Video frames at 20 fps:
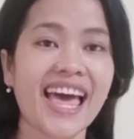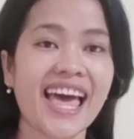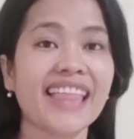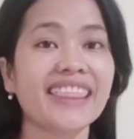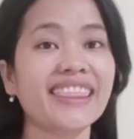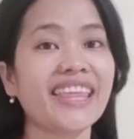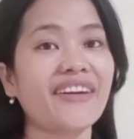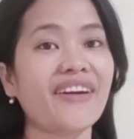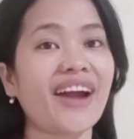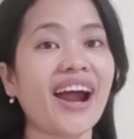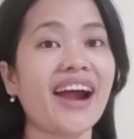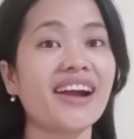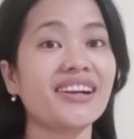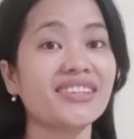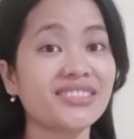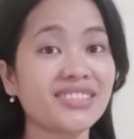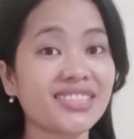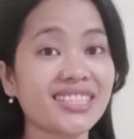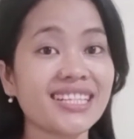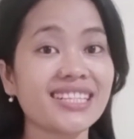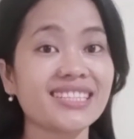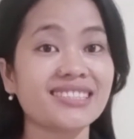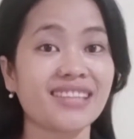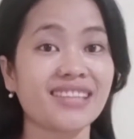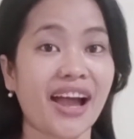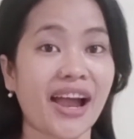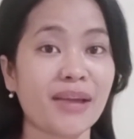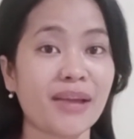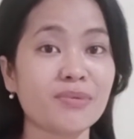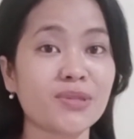There are 3
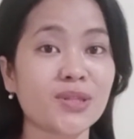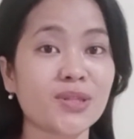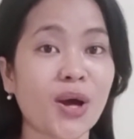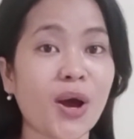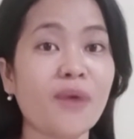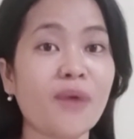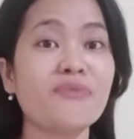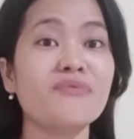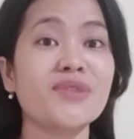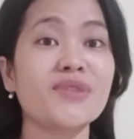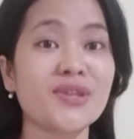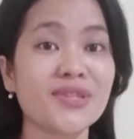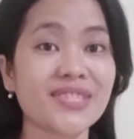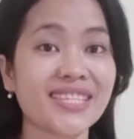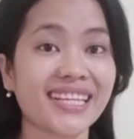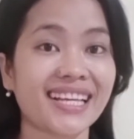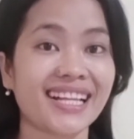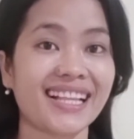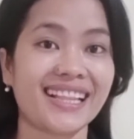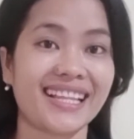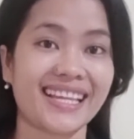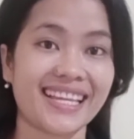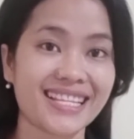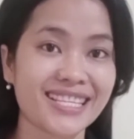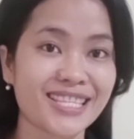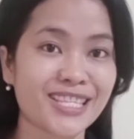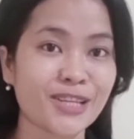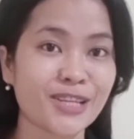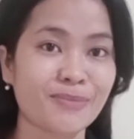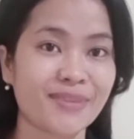types of musical
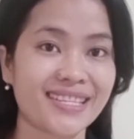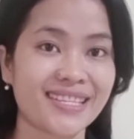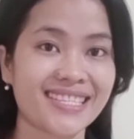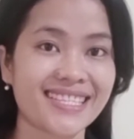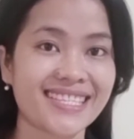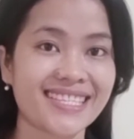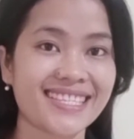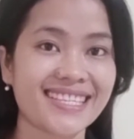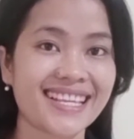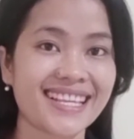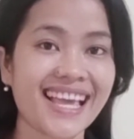instruments: